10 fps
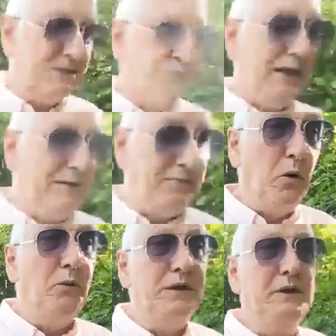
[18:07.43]
it's really
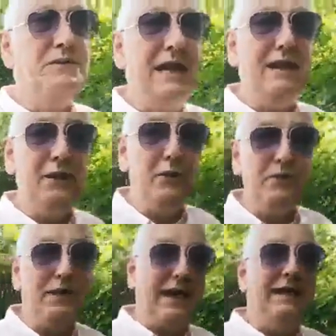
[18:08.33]
important that you take a
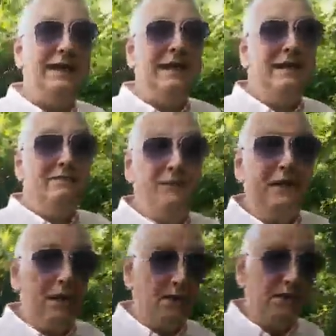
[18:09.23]
look at that
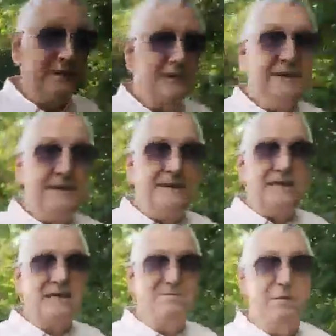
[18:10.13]
video
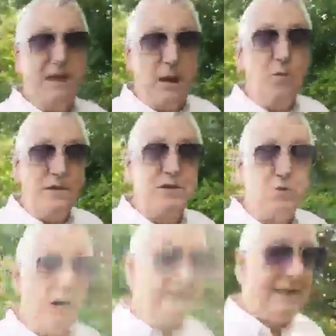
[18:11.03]
that's below
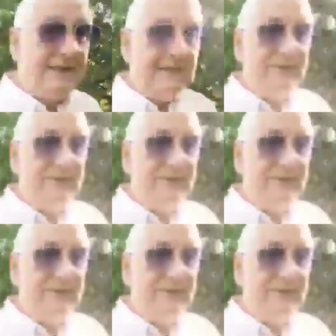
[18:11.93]
this one.